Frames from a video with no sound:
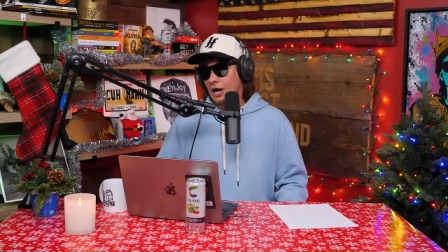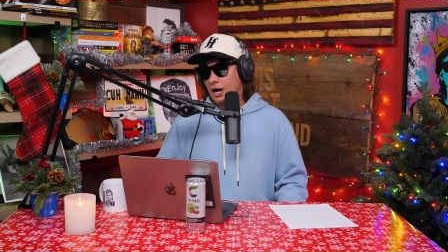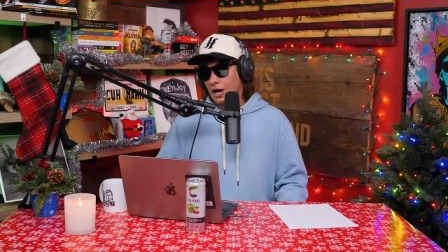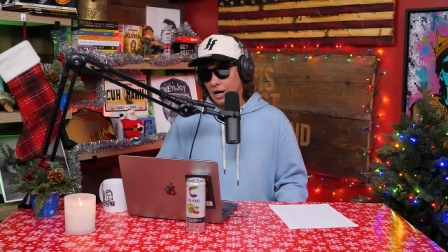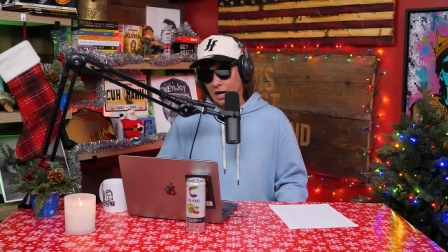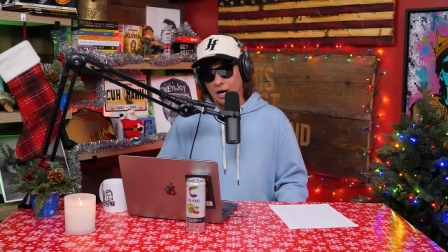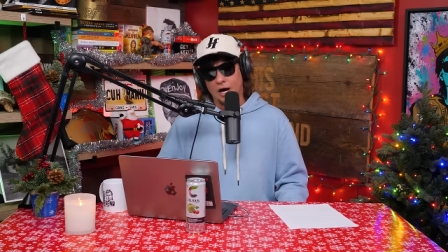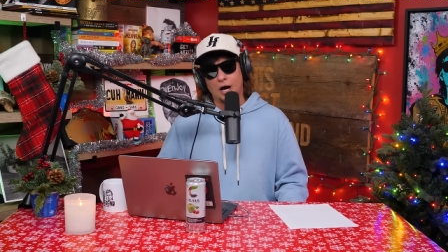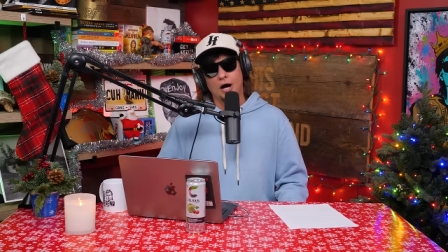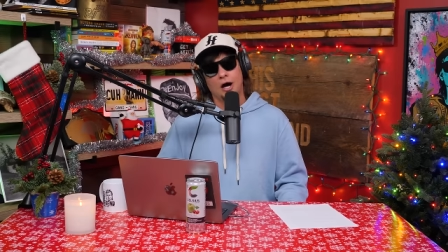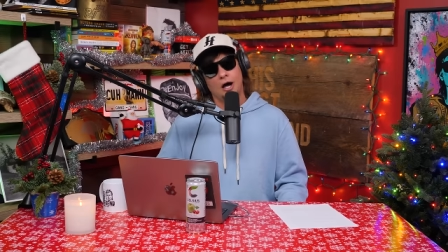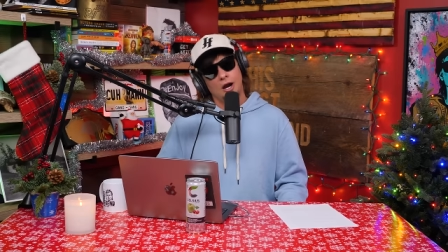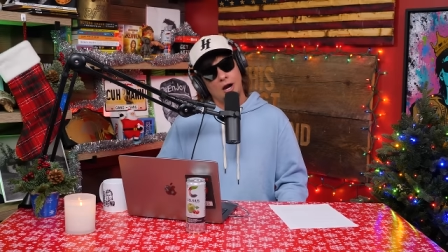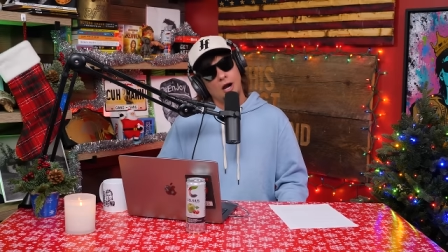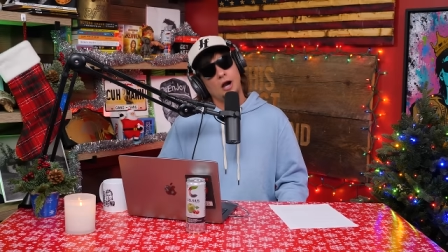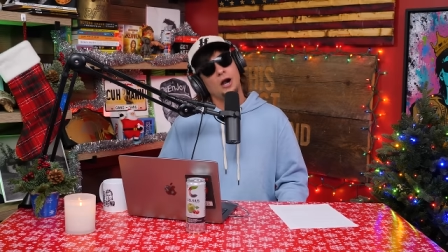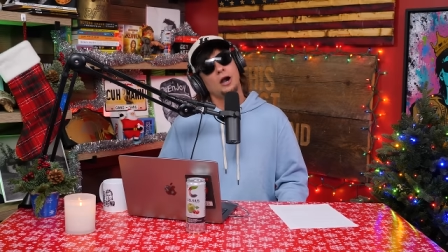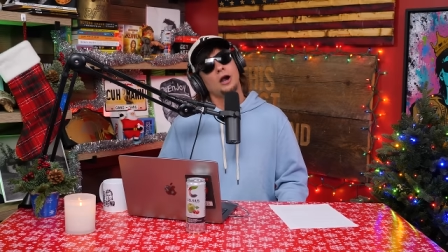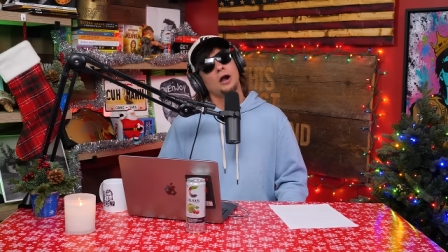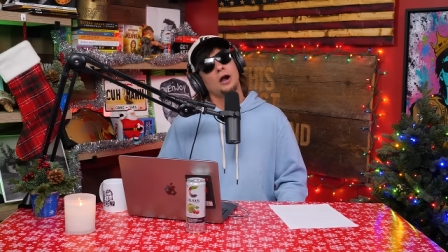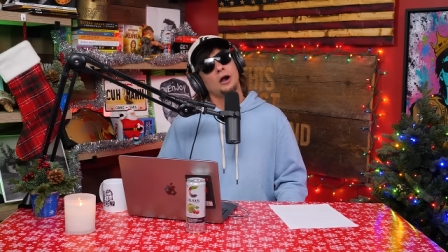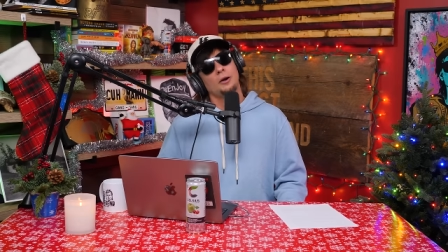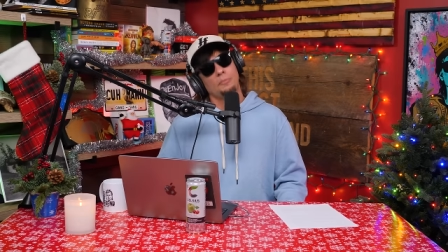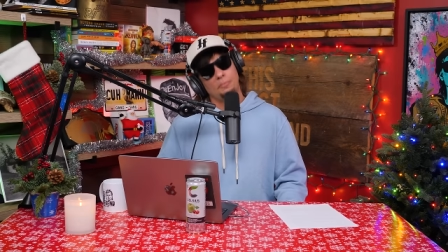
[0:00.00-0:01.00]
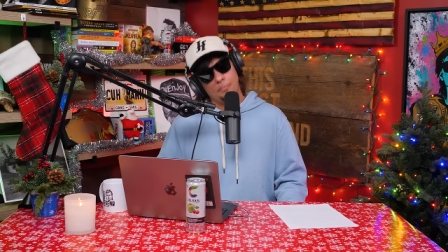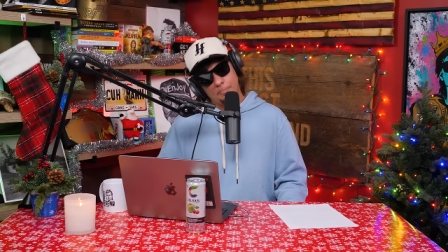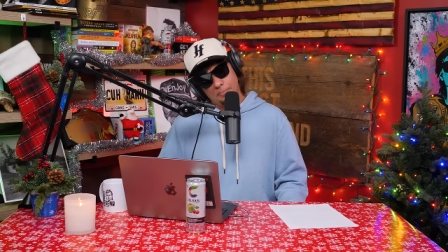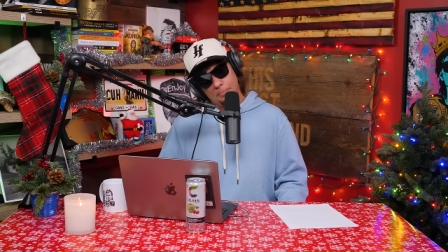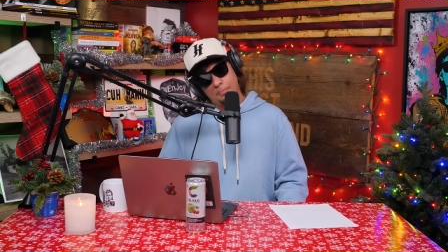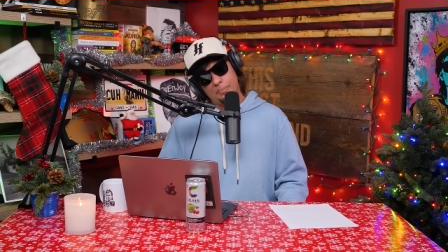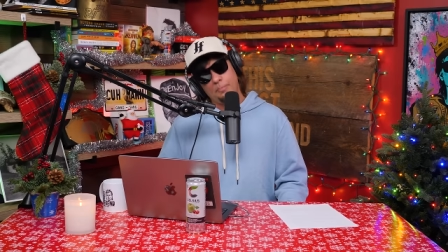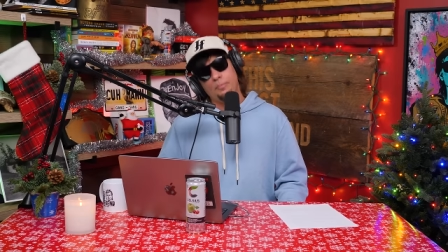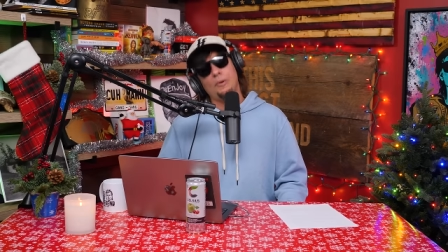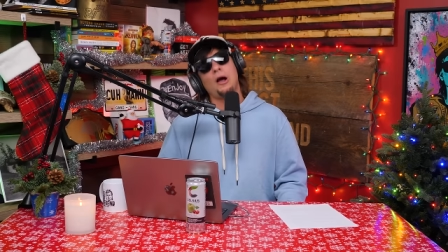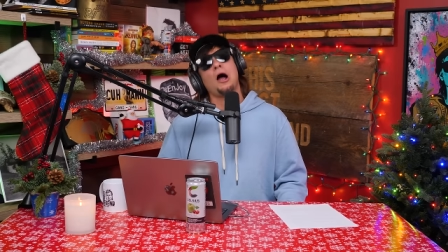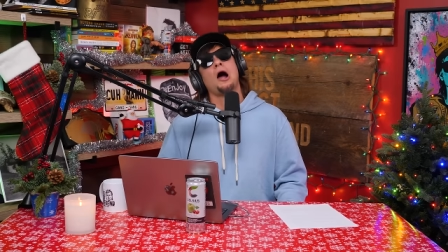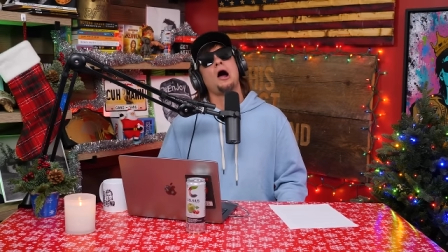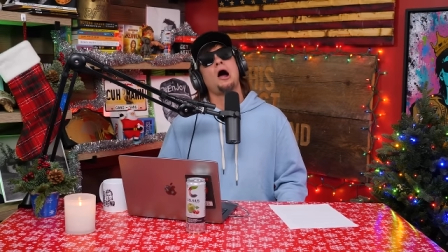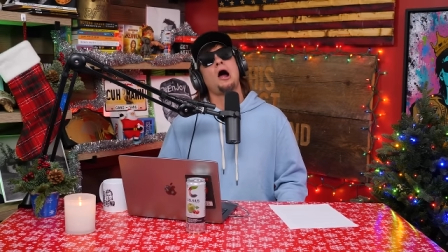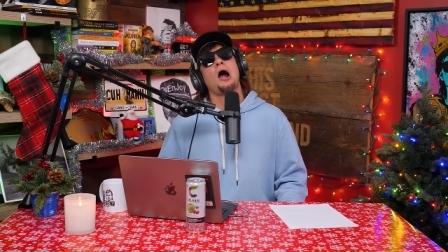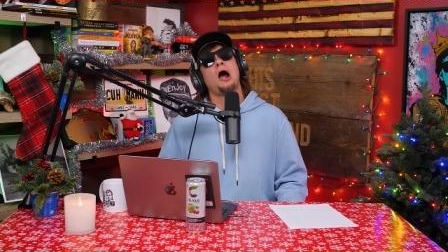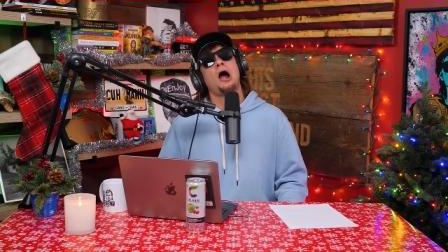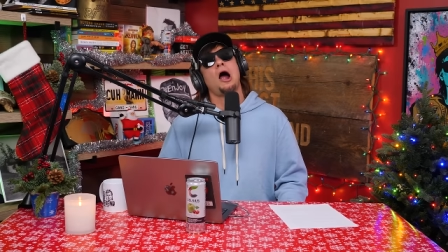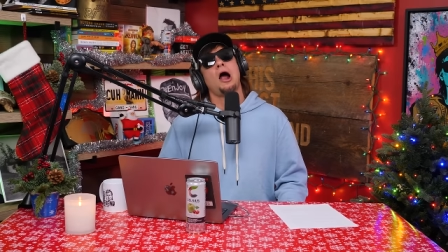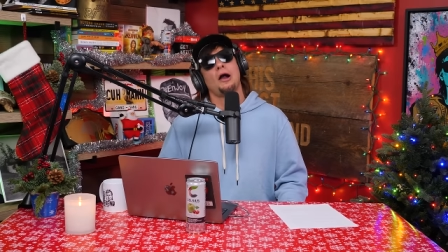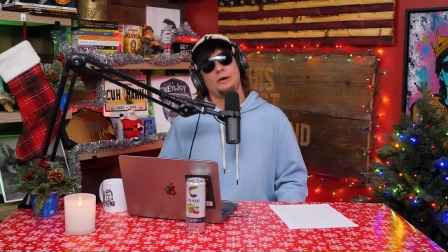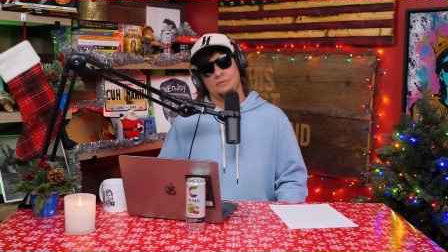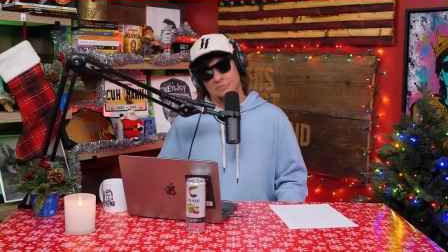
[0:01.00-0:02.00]
a hunter,
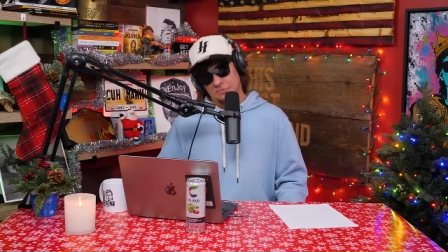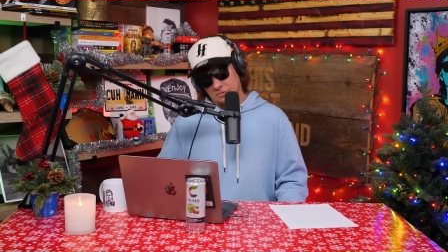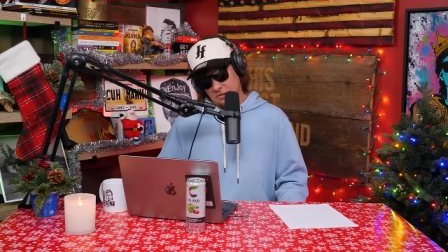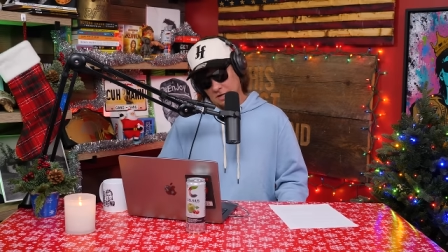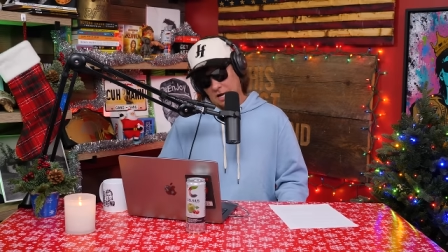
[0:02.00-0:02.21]
hot,